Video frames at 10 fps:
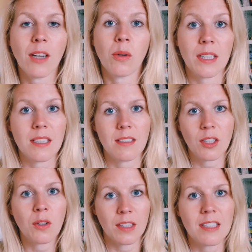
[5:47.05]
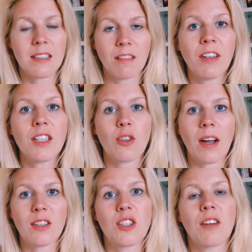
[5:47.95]
or this is the first
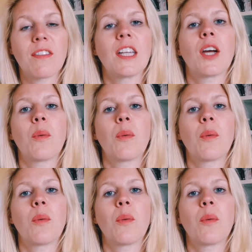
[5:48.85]
gratitude video